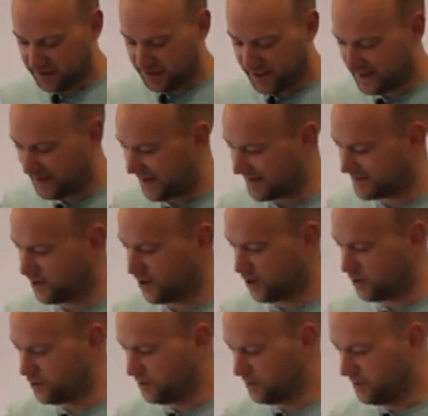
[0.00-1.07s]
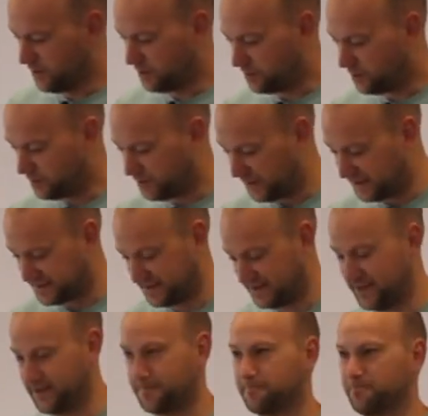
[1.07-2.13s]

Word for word: and had no pity.